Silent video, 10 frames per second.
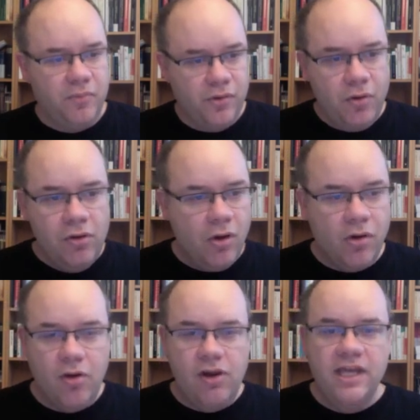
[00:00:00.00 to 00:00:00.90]
Prolog
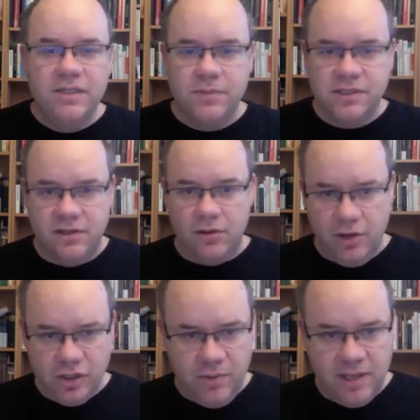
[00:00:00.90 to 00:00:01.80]
or Lisp as the
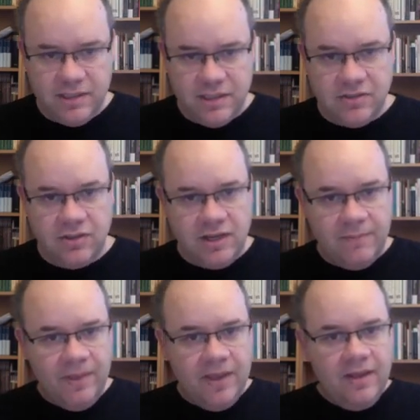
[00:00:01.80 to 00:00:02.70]
knowledge bases. So they
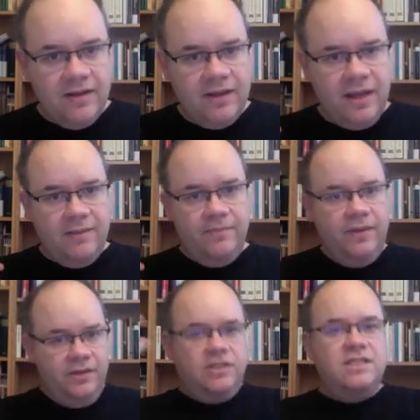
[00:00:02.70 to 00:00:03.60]

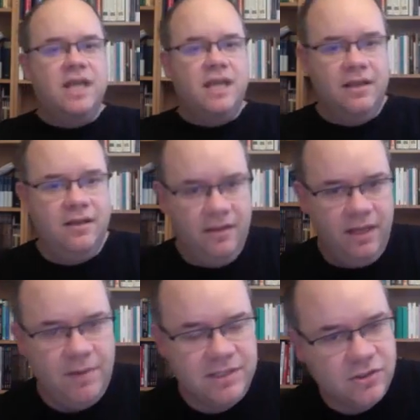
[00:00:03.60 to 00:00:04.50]
just like
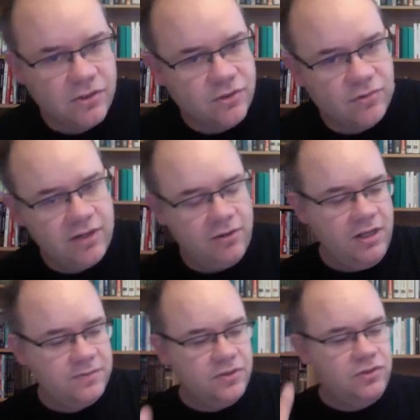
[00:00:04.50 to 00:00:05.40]
Emacs is also running on
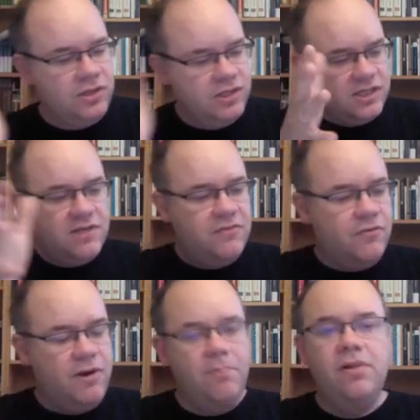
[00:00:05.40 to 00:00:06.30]
Lisp, so you just have a
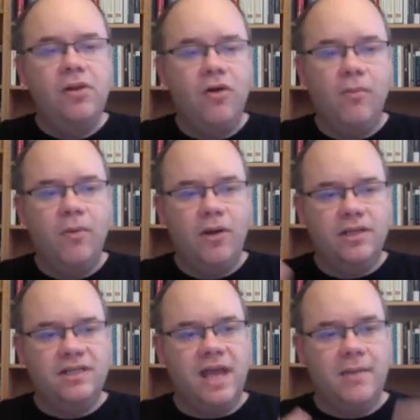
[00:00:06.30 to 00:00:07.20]
REPL open all the
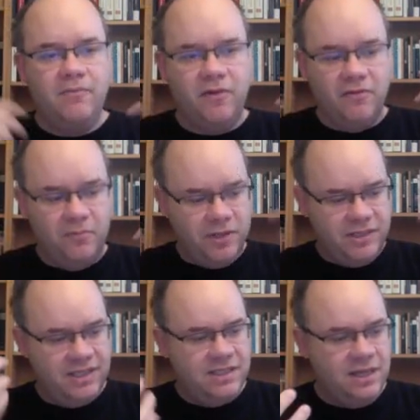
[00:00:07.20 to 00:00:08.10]
time with
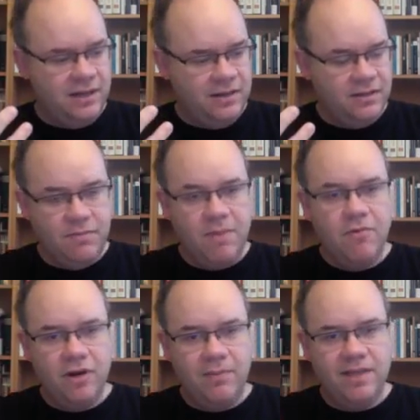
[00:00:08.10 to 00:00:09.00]
persistent memory
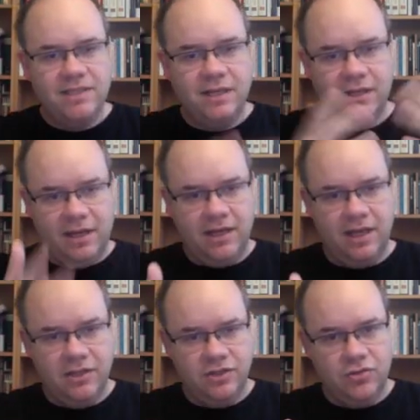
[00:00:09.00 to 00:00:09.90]
basically that they
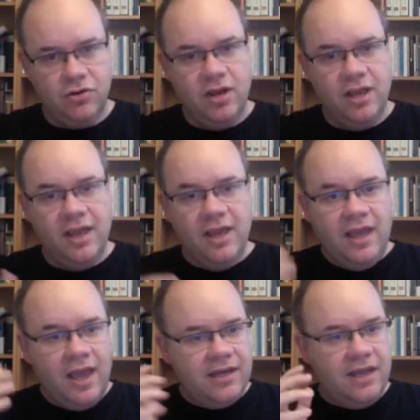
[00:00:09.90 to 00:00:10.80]
can store,
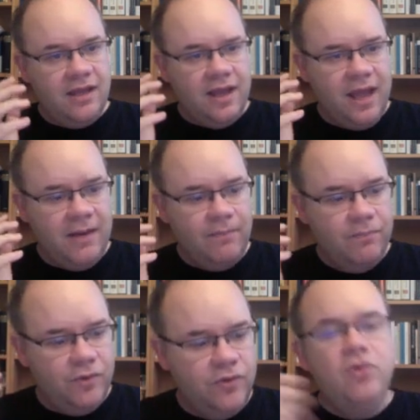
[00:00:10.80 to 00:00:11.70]
and they can
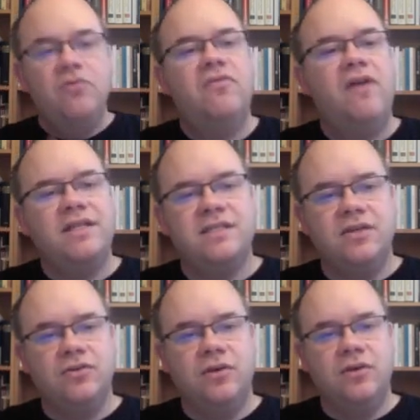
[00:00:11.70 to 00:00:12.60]
put new facts
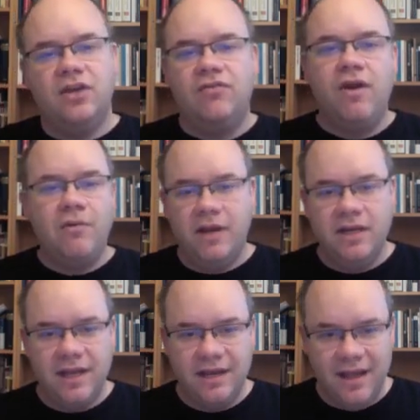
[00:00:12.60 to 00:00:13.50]
into it and query it.
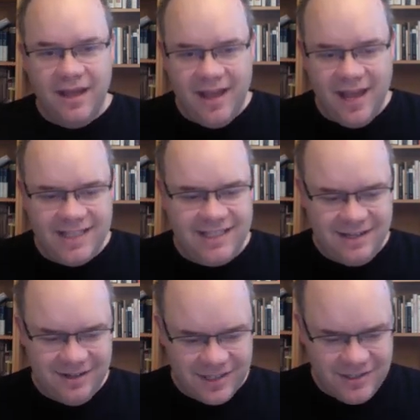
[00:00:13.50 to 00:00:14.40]
And I've seen
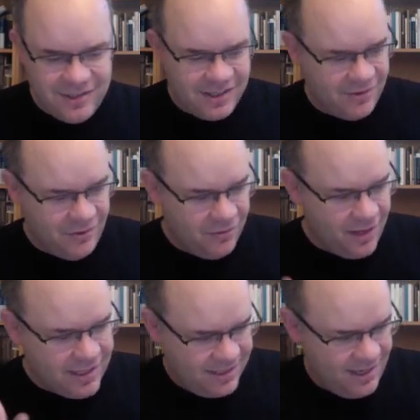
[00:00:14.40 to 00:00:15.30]
them just using,
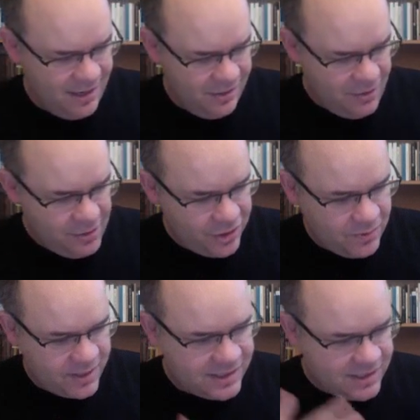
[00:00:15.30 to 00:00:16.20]
as their knowledge
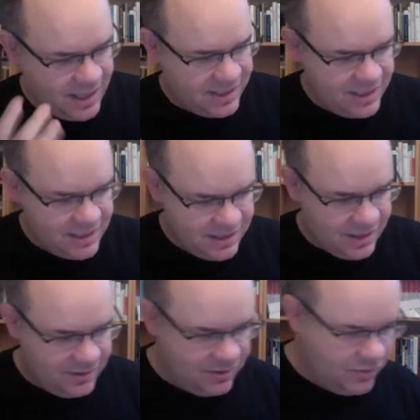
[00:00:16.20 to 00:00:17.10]
base, as their
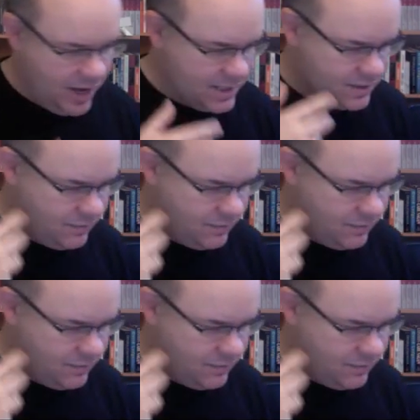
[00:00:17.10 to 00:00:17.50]
assistant to ask